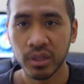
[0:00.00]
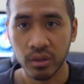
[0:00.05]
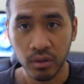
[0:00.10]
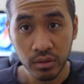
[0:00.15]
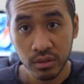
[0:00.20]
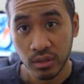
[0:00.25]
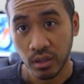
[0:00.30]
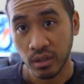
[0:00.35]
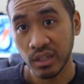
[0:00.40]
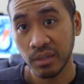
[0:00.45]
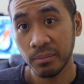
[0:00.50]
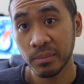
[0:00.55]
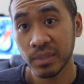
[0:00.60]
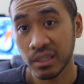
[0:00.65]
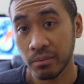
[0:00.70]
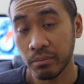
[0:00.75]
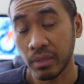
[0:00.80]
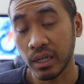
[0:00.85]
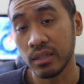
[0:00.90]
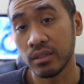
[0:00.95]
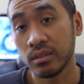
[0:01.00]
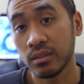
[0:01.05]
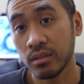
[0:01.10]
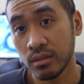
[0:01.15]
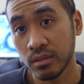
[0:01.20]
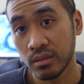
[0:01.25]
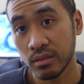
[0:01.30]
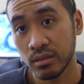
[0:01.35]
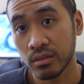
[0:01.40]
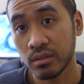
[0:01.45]
but those are limited by
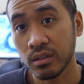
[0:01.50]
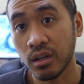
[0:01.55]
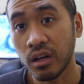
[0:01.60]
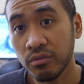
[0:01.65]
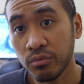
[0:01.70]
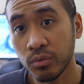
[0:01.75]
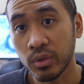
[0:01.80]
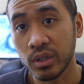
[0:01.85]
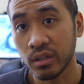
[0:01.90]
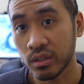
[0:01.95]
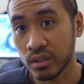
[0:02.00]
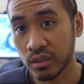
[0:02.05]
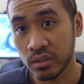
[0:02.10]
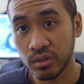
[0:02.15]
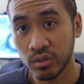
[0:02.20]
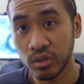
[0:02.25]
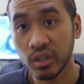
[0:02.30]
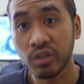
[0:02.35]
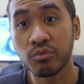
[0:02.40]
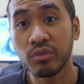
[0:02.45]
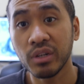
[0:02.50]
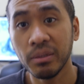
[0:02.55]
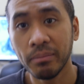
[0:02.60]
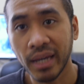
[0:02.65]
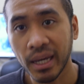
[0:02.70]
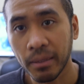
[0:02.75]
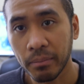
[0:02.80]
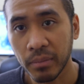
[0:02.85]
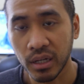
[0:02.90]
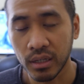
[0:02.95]
software. You can
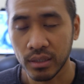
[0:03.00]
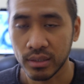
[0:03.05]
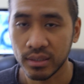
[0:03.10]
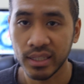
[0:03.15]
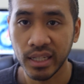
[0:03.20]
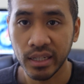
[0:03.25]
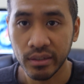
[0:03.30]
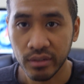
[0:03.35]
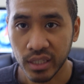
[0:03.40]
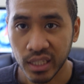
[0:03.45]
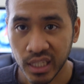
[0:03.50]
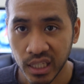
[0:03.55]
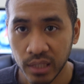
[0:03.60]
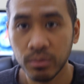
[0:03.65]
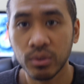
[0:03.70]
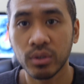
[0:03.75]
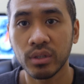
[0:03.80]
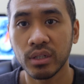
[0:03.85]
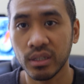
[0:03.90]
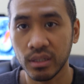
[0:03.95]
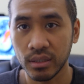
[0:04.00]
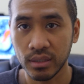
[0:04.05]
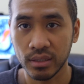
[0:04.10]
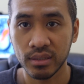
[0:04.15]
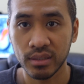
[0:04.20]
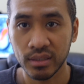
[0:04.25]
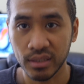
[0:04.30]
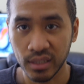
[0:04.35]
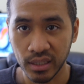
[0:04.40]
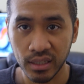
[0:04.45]
remap a standard keyboard in
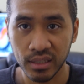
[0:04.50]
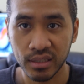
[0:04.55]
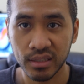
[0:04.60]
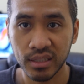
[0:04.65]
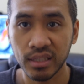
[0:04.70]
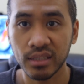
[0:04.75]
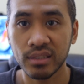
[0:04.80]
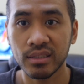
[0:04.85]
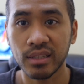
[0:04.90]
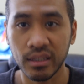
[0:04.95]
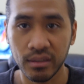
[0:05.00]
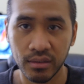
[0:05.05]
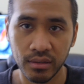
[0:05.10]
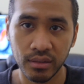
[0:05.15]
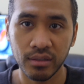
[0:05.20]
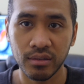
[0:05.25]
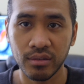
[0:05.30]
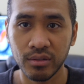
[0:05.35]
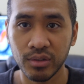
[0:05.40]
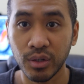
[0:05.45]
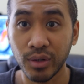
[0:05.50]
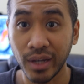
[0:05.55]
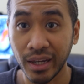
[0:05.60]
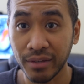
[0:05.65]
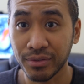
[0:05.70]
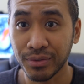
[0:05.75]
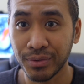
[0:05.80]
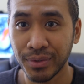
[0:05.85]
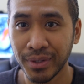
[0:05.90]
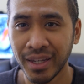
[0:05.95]
a sense that you don't
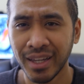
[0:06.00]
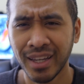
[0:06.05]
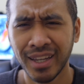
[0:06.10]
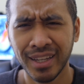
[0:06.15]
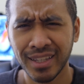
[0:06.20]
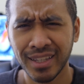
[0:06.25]
have to